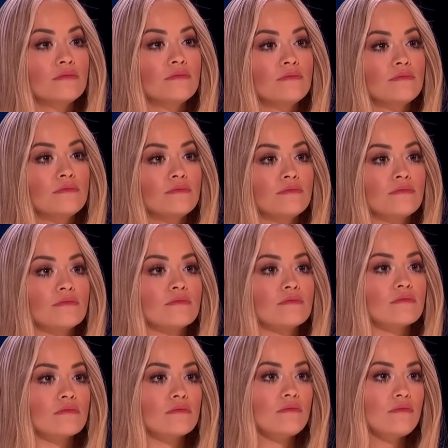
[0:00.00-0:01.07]
Who are you
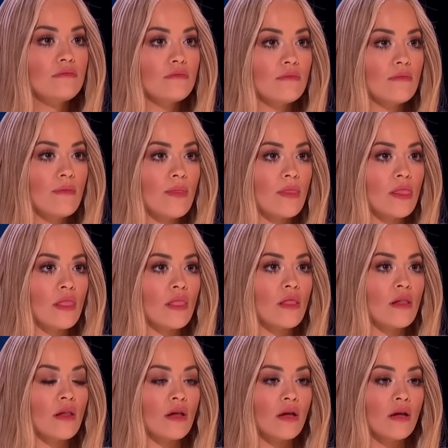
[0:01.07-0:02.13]
sending home and
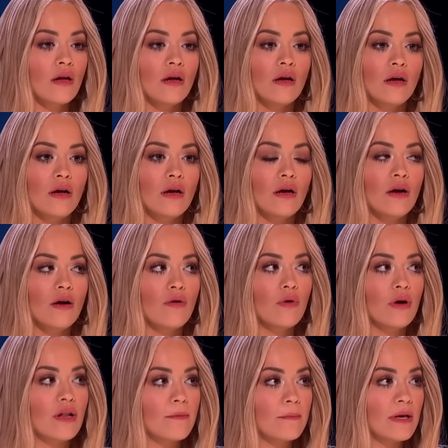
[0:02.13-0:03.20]
why? Well,
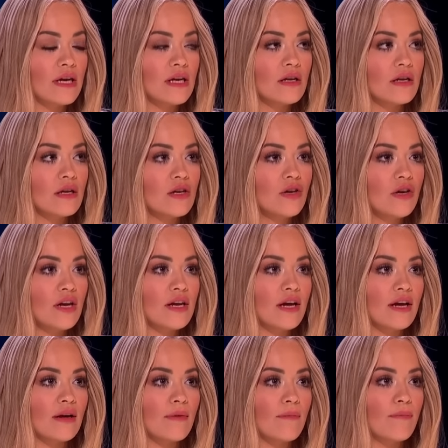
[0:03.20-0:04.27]
I mean, looking
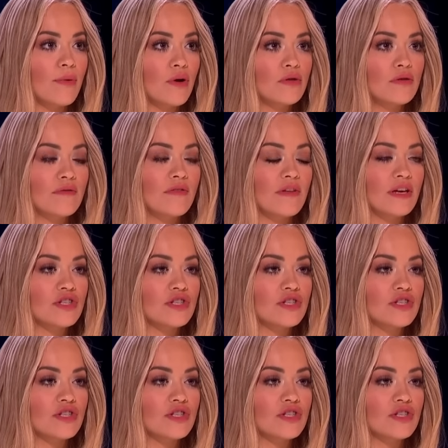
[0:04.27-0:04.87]
at both of their